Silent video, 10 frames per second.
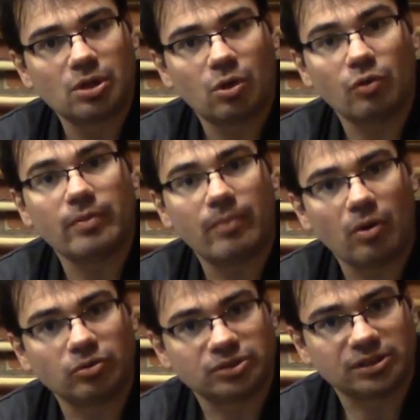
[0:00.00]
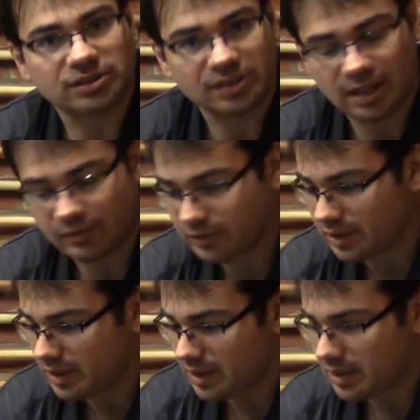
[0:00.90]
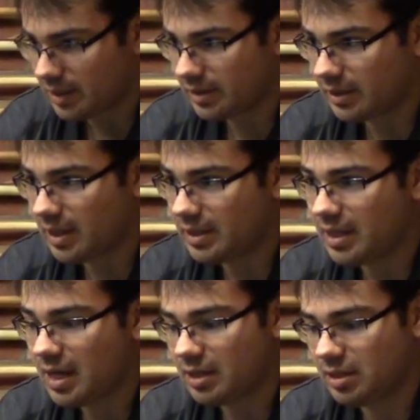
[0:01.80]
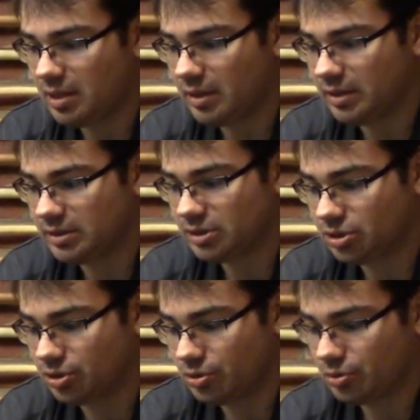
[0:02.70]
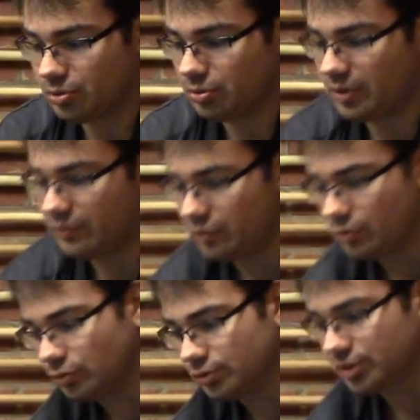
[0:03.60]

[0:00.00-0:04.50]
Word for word: or the bones itself then the idea here is to if you could